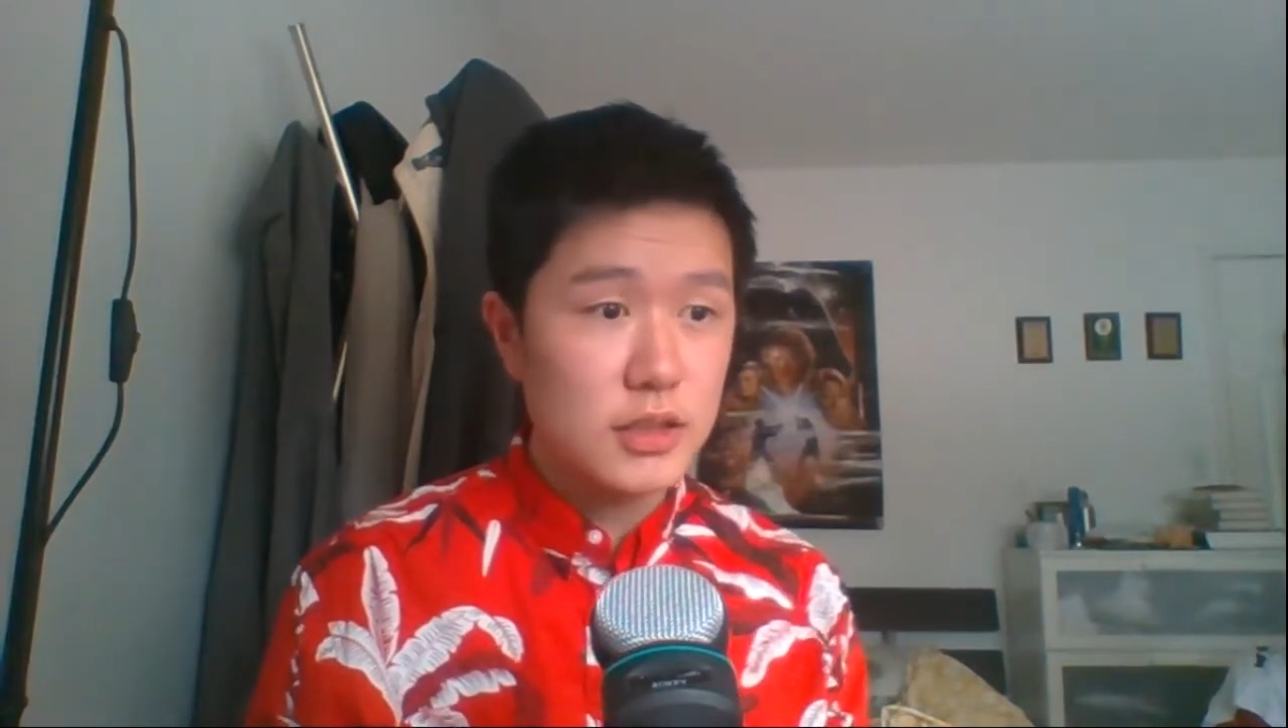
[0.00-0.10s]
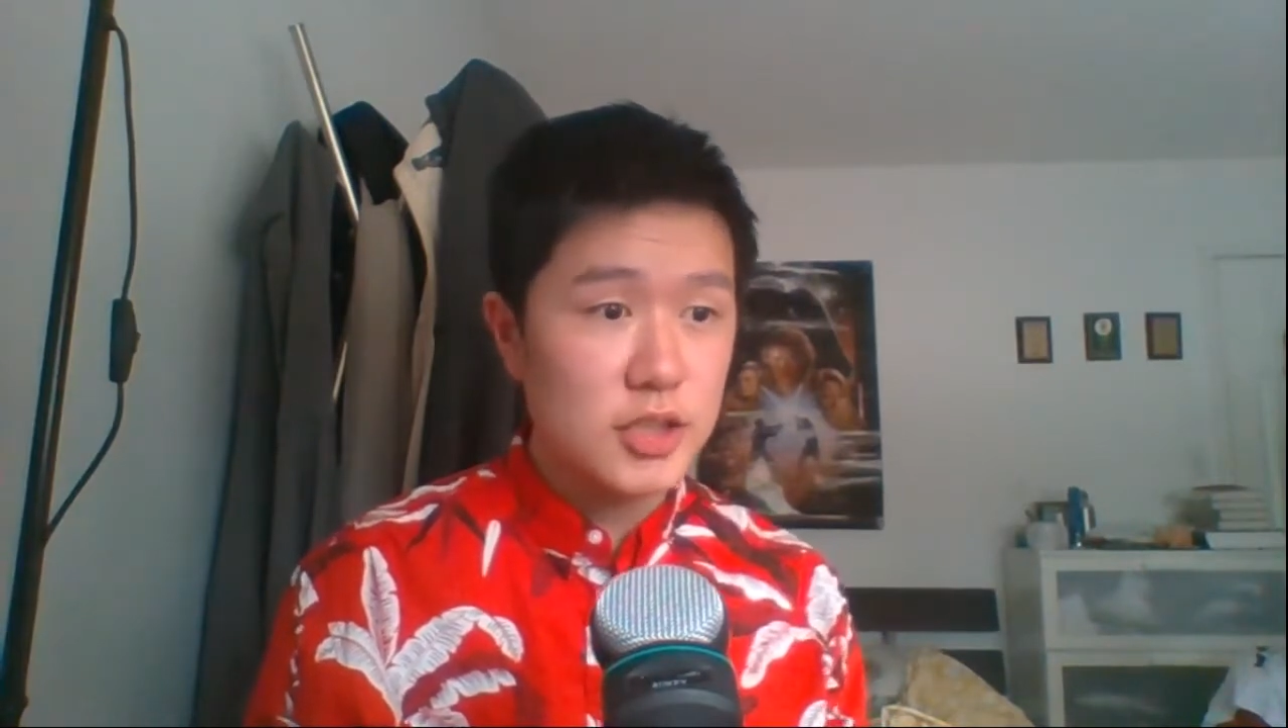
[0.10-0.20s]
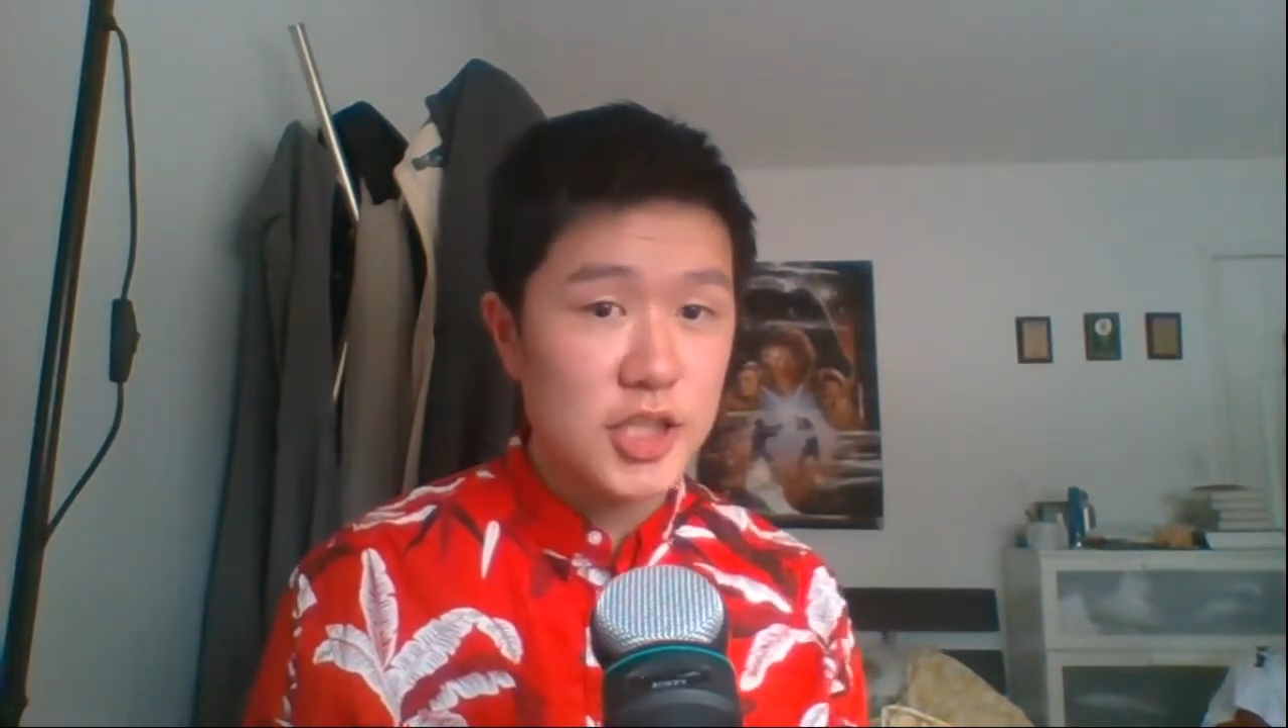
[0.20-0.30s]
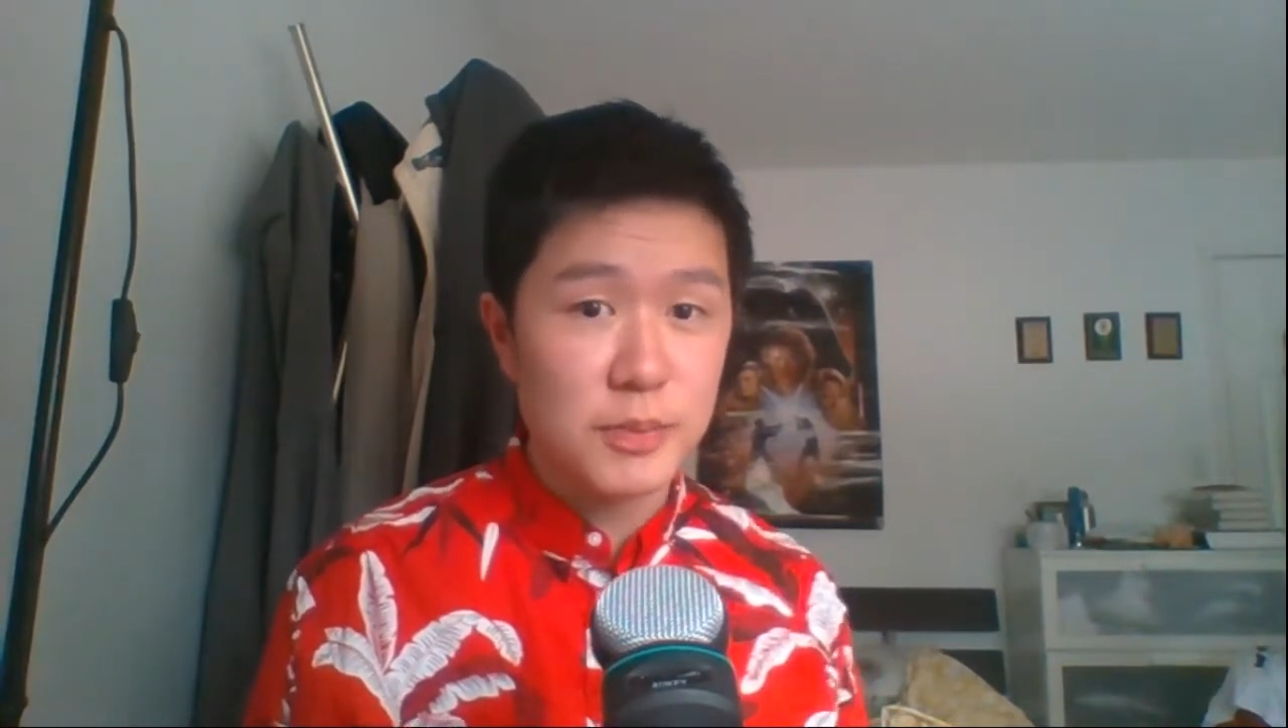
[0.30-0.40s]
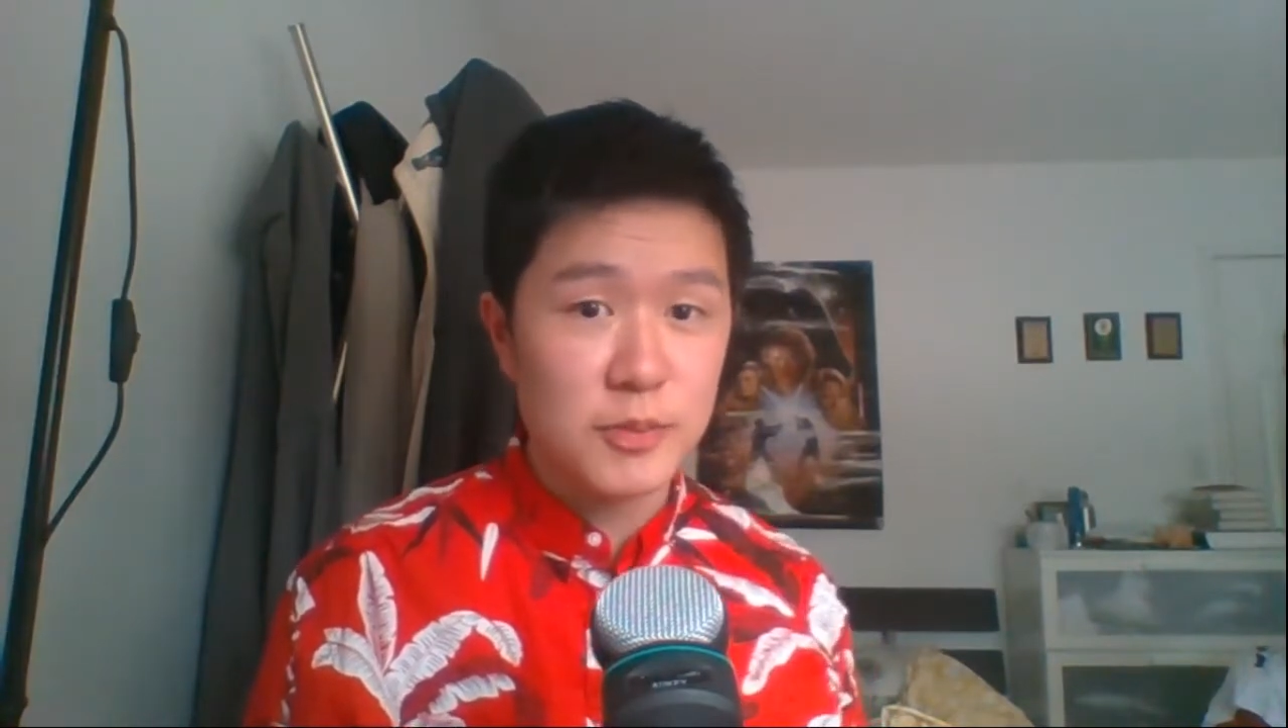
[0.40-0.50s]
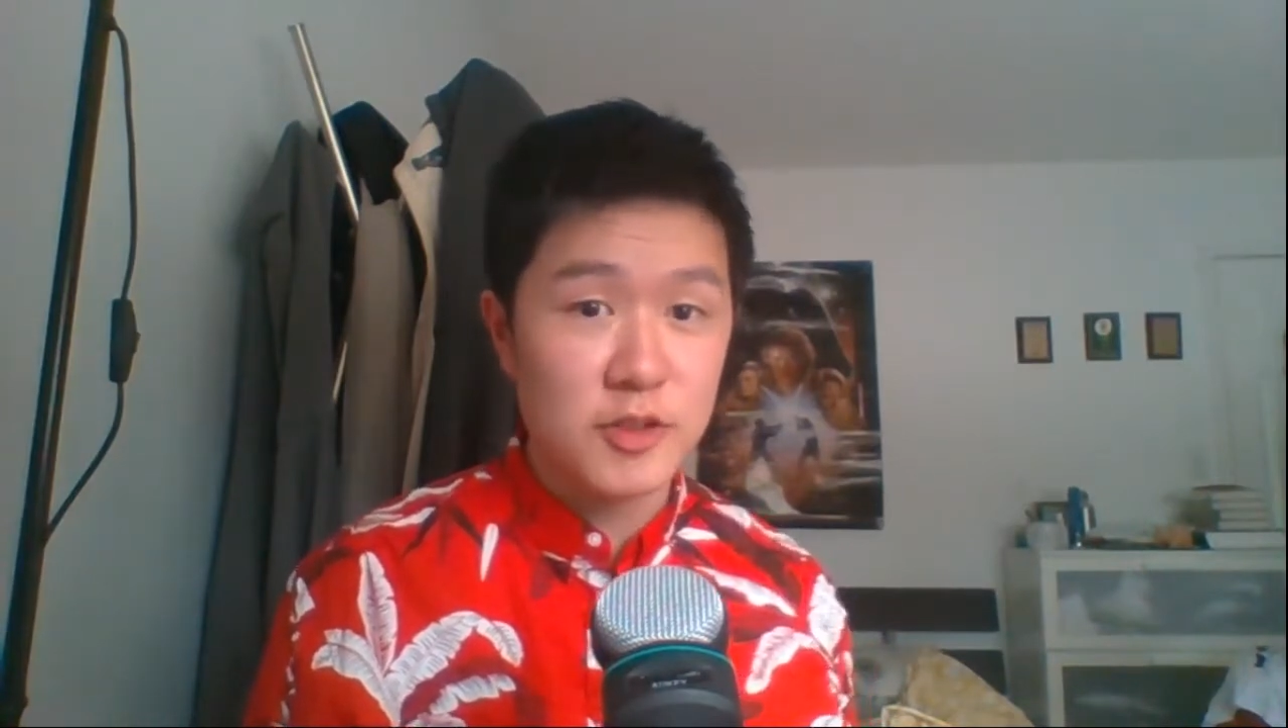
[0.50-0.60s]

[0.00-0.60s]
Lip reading: chip